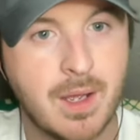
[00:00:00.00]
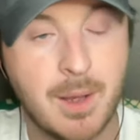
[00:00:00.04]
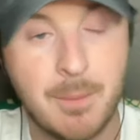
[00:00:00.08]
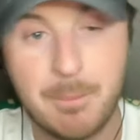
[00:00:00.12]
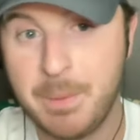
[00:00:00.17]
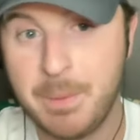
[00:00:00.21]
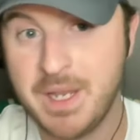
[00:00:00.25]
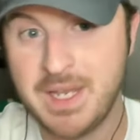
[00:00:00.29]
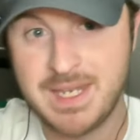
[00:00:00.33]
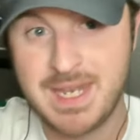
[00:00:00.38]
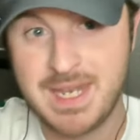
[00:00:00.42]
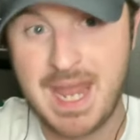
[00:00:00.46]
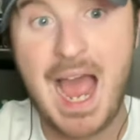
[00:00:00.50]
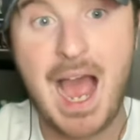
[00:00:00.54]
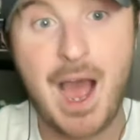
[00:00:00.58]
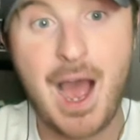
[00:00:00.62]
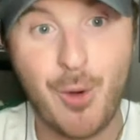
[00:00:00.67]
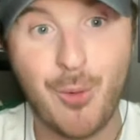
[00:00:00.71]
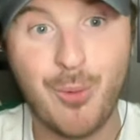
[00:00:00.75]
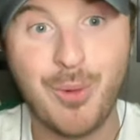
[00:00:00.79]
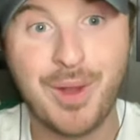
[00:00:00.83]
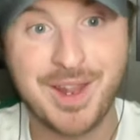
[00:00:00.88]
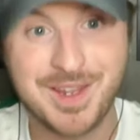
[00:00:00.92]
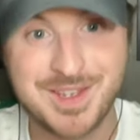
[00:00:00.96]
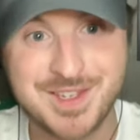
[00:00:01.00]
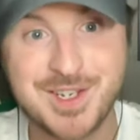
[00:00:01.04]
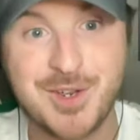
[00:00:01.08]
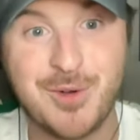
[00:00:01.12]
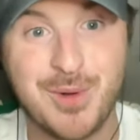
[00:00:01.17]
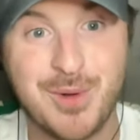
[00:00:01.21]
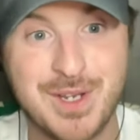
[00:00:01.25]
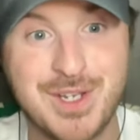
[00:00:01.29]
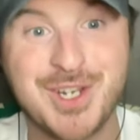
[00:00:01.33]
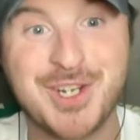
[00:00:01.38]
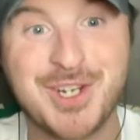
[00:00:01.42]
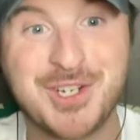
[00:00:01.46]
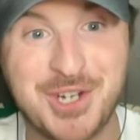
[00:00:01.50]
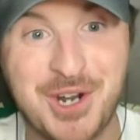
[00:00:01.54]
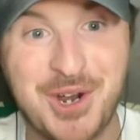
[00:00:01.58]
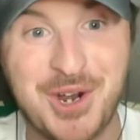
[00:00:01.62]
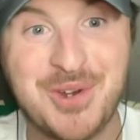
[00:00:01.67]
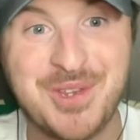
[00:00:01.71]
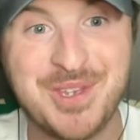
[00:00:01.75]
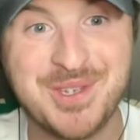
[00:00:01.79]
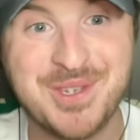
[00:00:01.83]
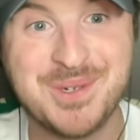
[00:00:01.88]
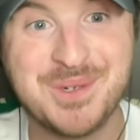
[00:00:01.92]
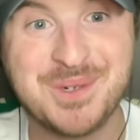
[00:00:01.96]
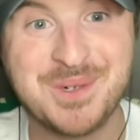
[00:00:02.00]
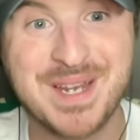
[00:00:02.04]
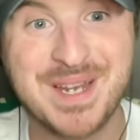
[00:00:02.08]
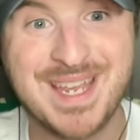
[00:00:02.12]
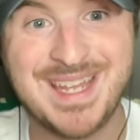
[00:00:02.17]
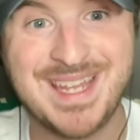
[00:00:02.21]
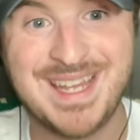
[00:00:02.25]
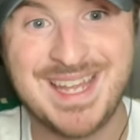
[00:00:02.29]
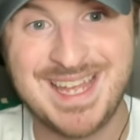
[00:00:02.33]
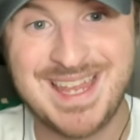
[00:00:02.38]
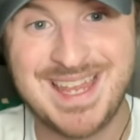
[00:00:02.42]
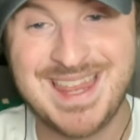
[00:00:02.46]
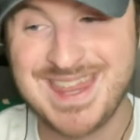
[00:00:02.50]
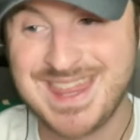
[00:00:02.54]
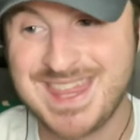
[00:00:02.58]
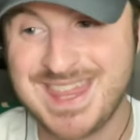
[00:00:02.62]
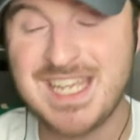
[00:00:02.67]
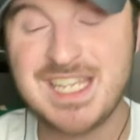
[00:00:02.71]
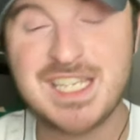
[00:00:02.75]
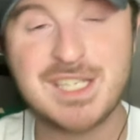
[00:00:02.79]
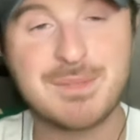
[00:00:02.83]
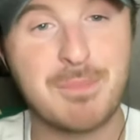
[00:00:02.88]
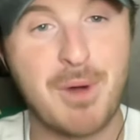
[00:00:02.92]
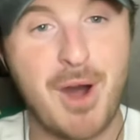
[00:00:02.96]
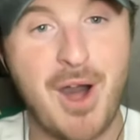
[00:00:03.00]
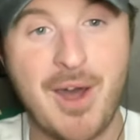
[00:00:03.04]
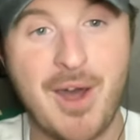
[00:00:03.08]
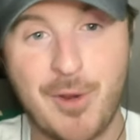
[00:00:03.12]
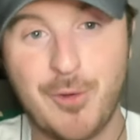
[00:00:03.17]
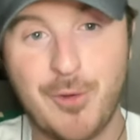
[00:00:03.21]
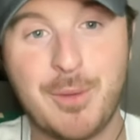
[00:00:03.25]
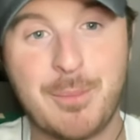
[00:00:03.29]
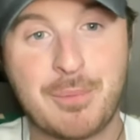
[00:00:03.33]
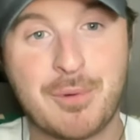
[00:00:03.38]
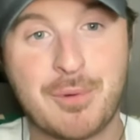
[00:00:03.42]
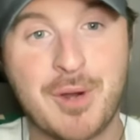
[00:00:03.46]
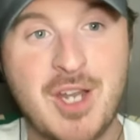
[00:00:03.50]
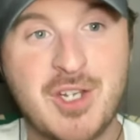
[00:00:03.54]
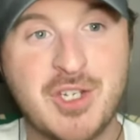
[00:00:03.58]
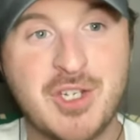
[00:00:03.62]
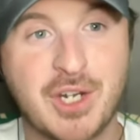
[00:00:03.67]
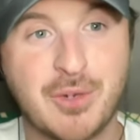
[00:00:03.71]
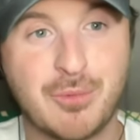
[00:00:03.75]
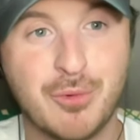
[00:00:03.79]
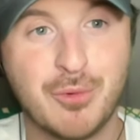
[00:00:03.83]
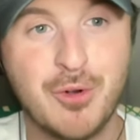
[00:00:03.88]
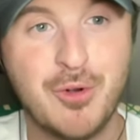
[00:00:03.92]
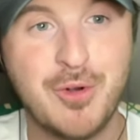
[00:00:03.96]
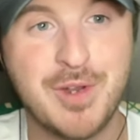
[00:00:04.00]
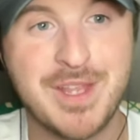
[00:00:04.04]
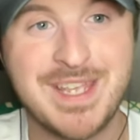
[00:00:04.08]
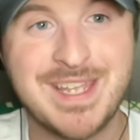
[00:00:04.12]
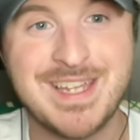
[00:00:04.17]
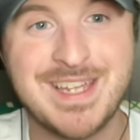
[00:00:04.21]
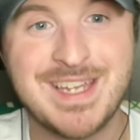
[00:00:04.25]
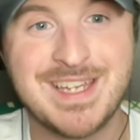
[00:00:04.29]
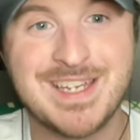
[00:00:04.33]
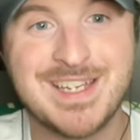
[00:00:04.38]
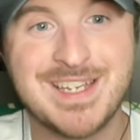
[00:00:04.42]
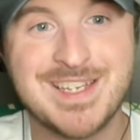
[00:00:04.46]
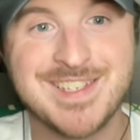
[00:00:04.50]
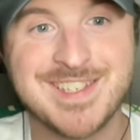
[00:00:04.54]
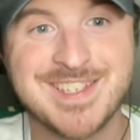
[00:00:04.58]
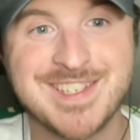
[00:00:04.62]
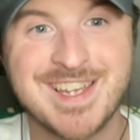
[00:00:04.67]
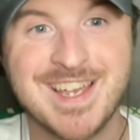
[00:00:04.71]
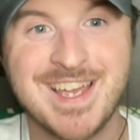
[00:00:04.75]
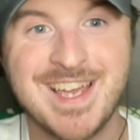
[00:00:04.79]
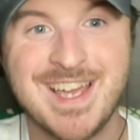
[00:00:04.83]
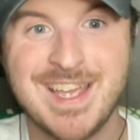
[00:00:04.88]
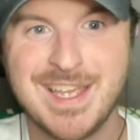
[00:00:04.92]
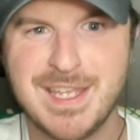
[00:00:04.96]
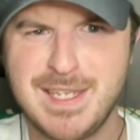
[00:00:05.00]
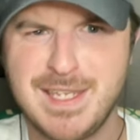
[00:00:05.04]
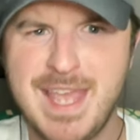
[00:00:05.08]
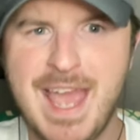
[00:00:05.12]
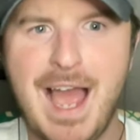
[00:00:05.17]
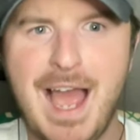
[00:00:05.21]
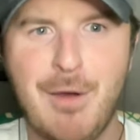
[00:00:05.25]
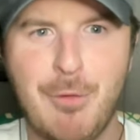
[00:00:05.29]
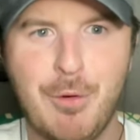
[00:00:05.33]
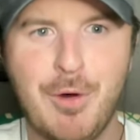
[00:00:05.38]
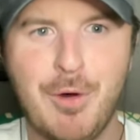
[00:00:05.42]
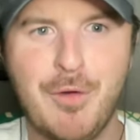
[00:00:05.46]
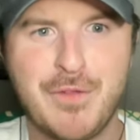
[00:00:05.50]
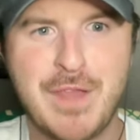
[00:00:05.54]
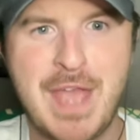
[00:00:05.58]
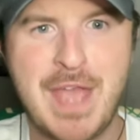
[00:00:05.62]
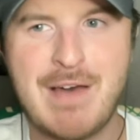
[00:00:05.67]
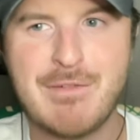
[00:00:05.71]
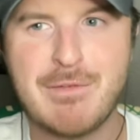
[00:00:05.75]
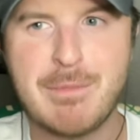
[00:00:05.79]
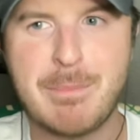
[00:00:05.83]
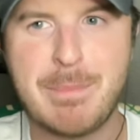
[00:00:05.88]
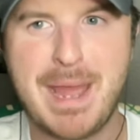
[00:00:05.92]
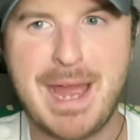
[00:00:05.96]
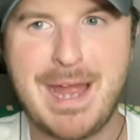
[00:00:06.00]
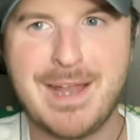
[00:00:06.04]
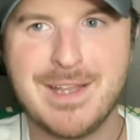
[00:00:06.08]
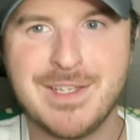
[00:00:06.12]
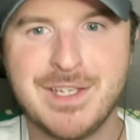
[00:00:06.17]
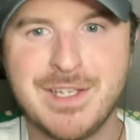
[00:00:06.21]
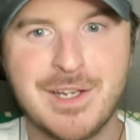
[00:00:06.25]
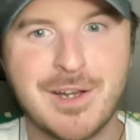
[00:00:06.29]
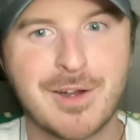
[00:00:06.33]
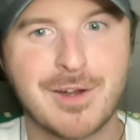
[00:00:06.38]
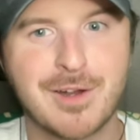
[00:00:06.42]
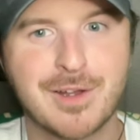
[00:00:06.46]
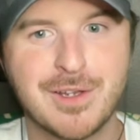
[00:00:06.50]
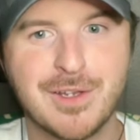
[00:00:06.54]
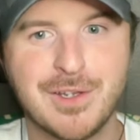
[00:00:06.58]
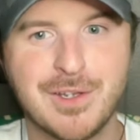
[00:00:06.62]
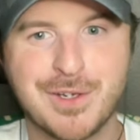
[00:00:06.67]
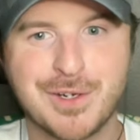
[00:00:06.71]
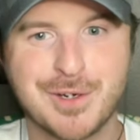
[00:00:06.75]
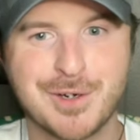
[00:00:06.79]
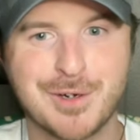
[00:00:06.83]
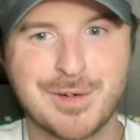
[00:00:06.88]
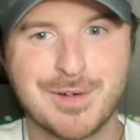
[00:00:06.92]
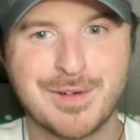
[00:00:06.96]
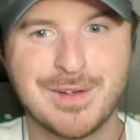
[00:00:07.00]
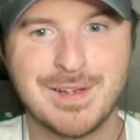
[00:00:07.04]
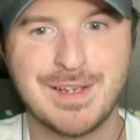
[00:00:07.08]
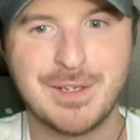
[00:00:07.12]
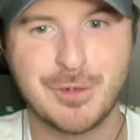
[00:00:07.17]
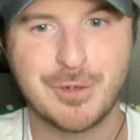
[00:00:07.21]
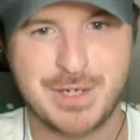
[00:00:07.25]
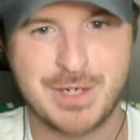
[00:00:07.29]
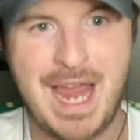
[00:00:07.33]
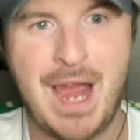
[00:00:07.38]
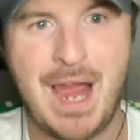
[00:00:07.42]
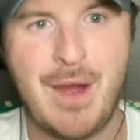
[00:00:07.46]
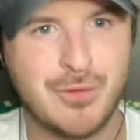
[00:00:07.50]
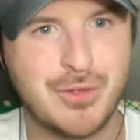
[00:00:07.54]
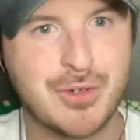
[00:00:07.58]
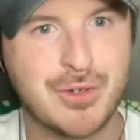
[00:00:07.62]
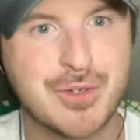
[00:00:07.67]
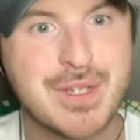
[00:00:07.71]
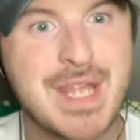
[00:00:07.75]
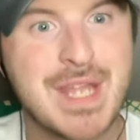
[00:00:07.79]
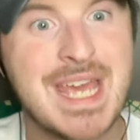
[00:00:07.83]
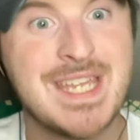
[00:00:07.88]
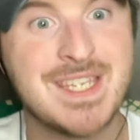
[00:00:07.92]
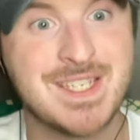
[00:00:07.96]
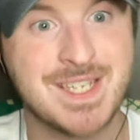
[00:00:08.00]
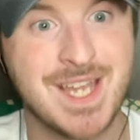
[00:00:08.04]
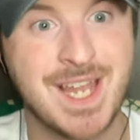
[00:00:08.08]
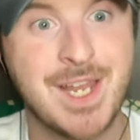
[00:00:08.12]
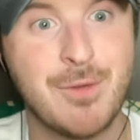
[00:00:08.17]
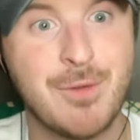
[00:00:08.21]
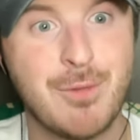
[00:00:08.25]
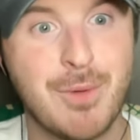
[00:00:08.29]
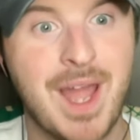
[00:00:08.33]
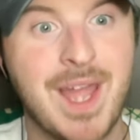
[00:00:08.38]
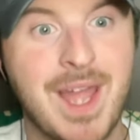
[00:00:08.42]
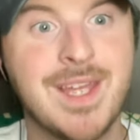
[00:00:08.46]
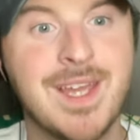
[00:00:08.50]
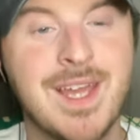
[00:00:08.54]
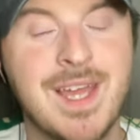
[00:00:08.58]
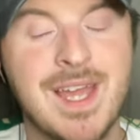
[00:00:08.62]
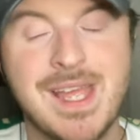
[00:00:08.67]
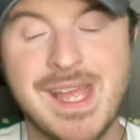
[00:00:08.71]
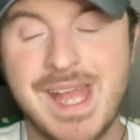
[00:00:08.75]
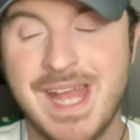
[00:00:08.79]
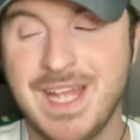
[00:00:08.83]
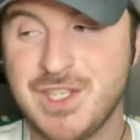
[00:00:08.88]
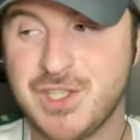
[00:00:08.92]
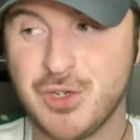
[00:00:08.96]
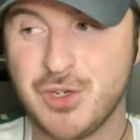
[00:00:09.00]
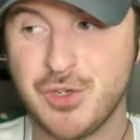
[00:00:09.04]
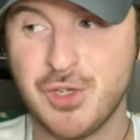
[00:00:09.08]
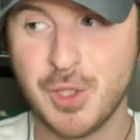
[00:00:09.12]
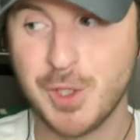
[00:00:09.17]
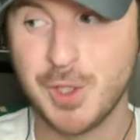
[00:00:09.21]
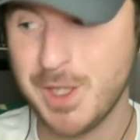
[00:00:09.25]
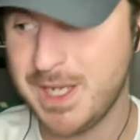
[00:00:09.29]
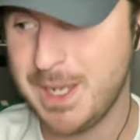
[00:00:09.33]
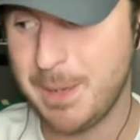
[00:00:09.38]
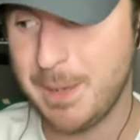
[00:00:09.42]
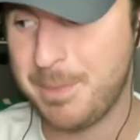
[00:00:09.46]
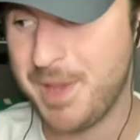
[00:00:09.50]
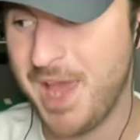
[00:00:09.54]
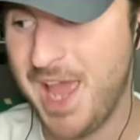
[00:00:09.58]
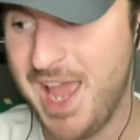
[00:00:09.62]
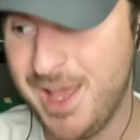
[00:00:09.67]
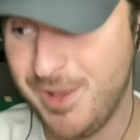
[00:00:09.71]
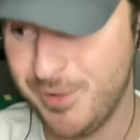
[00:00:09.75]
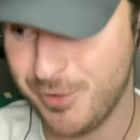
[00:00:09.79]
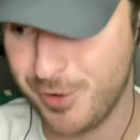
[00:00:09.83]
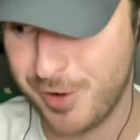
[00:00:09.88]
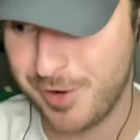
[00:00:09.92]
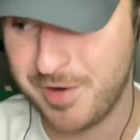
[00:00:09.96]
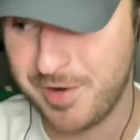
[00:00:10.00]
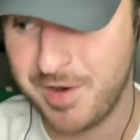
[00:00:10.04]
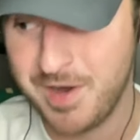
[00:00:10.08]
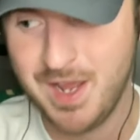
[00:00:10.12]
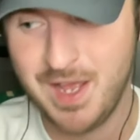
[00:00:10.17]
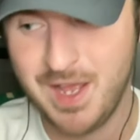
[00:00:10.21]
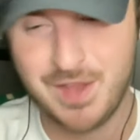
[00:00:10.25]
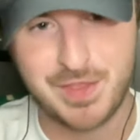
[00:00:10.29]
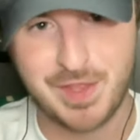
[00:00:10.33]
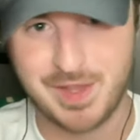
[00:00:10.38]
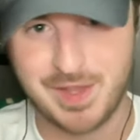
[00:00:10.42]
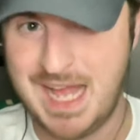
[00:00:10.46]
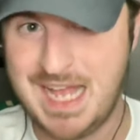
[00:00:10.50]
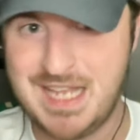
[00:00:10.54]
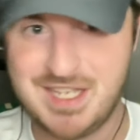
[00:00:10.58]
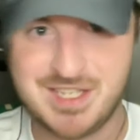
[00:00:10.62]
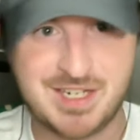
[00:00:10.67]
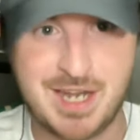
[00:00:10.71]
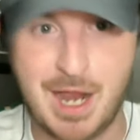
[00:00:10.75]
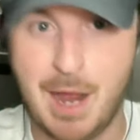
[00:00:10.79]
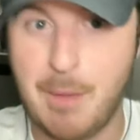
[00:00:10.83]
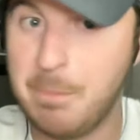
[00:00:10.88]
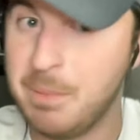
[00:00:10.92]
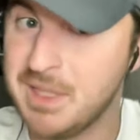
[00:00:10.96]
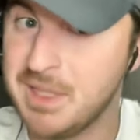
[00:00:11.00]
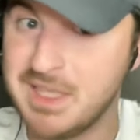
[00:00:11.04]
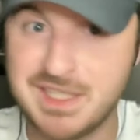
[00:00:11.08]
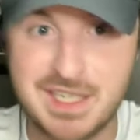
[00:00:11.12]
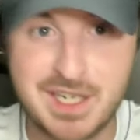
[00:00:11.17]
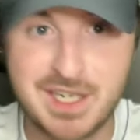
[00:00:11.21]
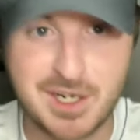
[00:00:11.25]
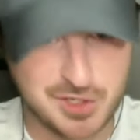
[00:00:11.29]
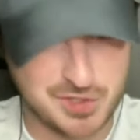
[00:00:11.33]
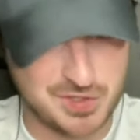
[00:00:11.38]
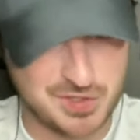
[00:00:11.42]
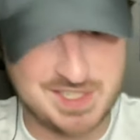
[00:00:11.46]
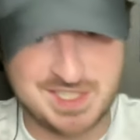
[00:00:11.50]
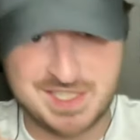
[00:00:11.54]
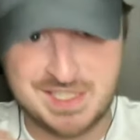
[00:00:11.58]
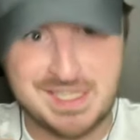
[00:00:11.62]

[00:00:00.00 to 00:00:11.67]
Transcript: But now what it's going to show you in this model in Project Rudy is, yeah, well, if you have a bad year, you're counting your days anyway. And so you look at Baylor the last couple of years, let's